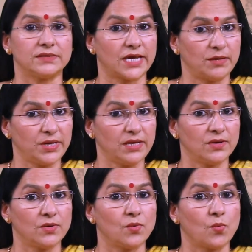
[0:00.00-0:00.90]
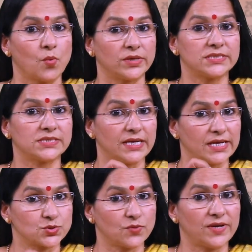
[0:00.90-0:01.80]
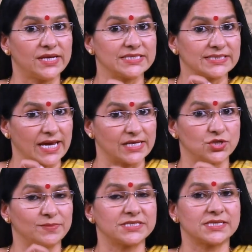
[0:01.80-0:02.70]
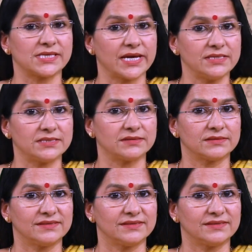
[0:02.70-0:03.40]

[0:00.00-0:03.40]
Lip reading: tell me what is electrovalence calcium is assigned?